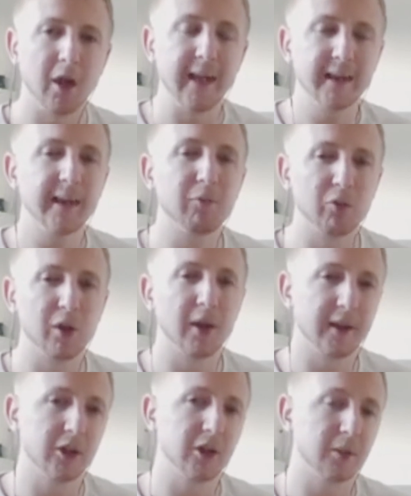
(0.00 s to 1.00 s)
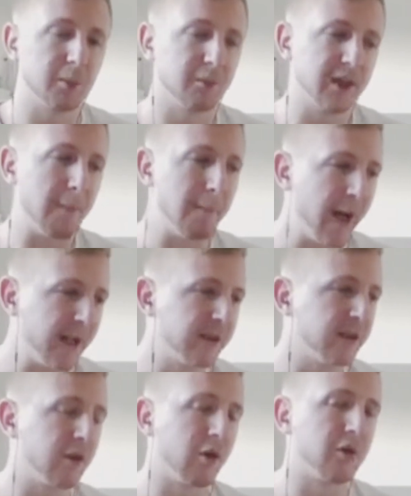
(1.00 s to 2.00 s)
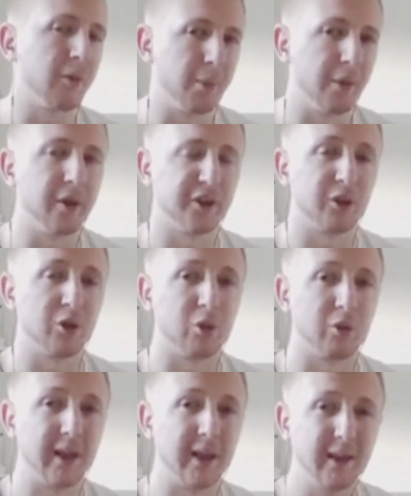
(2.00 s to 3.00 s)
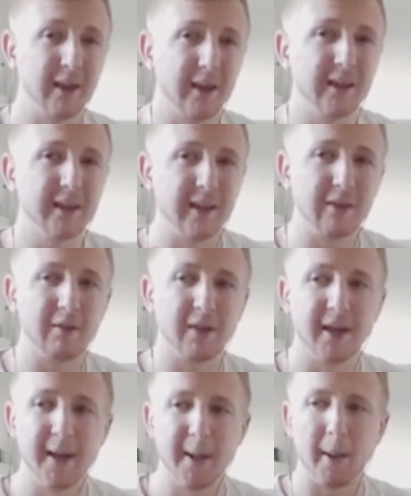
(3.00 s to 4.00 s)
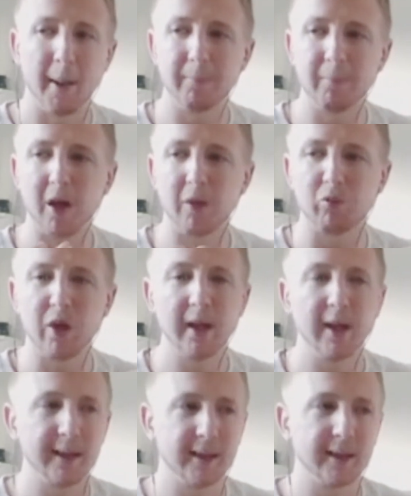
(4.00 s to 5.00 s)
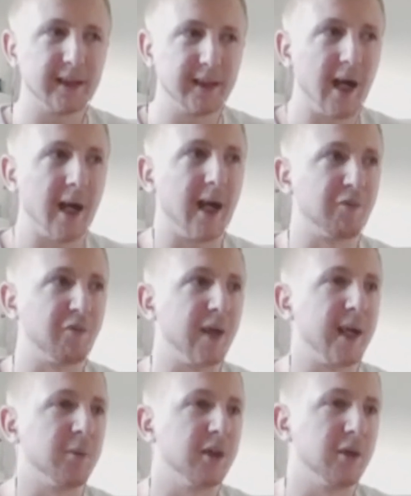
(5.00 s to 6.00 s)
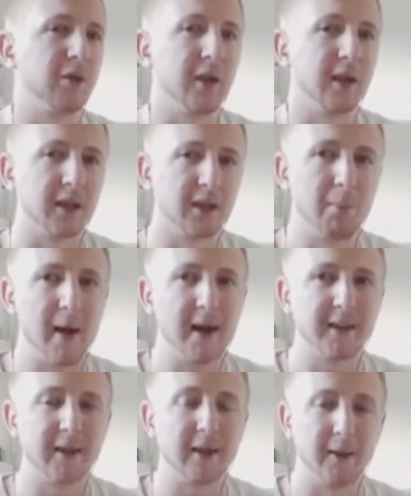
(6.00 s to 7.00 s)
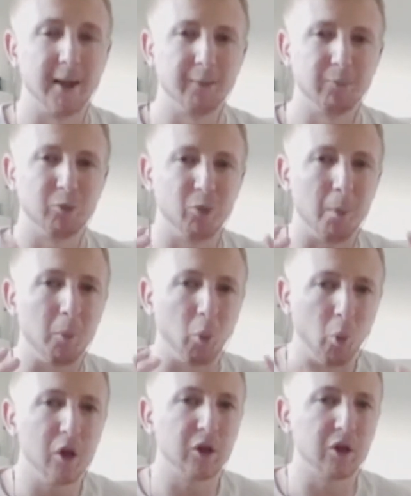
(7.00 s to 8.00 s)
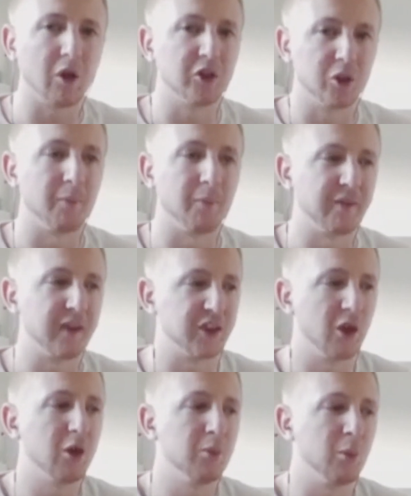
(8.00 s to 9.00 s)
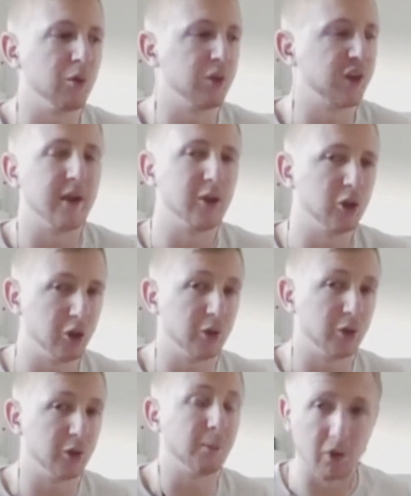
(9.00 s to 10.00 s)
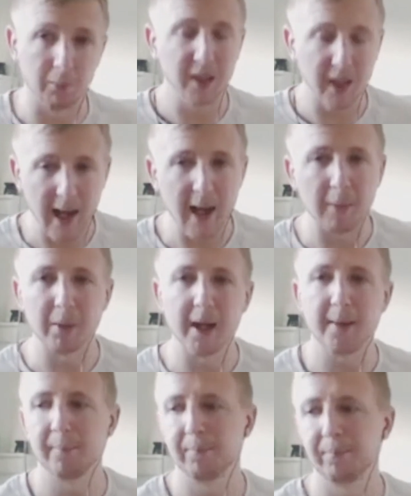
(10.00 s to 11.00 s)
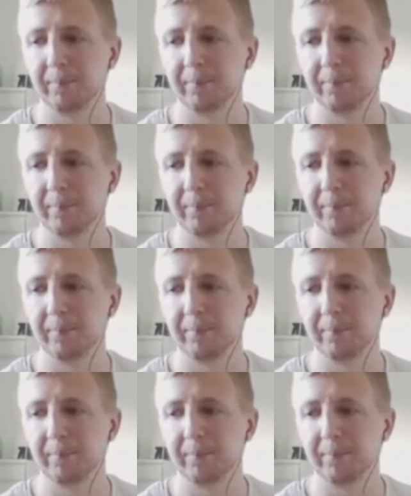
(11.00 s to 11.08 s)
Is it really just dependent on the person, or is there a, a realistic time frame that you can expect to work on something so much that it just becomes a habit?